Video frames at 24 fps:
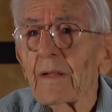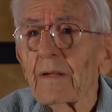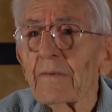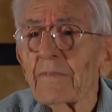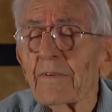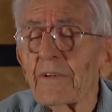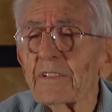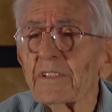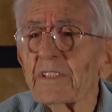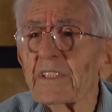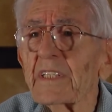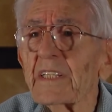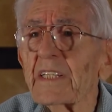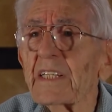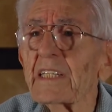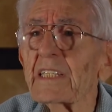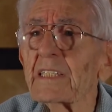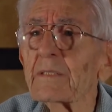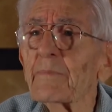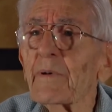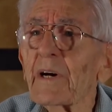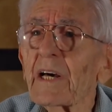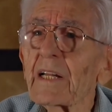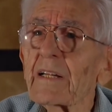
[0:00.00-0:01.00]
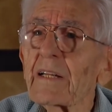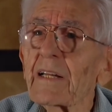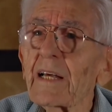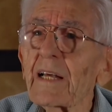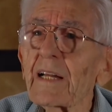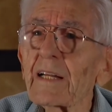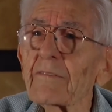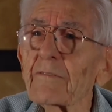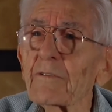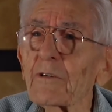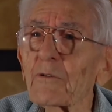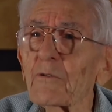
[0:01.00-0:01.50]
First thing he did, he bought a
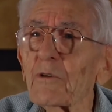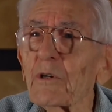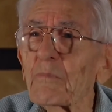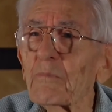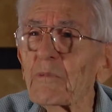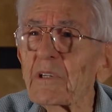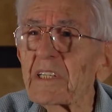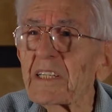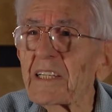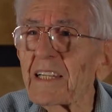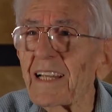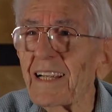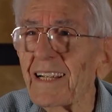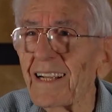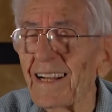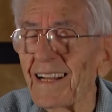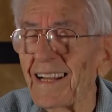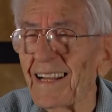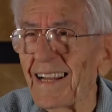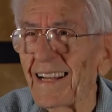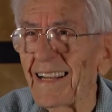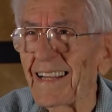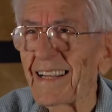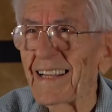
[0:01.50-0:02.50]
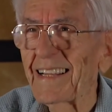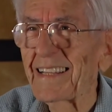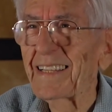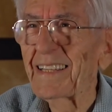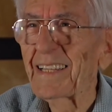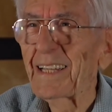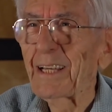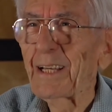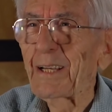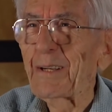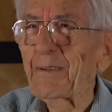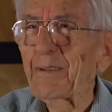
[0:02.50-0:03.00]
lot of equipment.
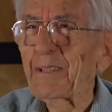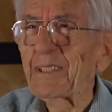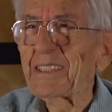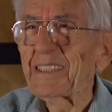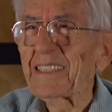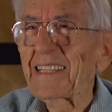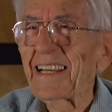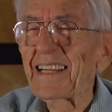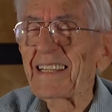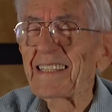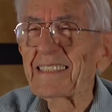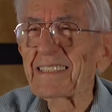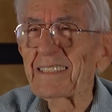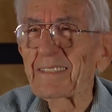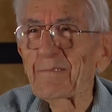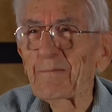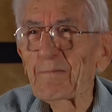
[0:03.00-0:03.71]
That was nice.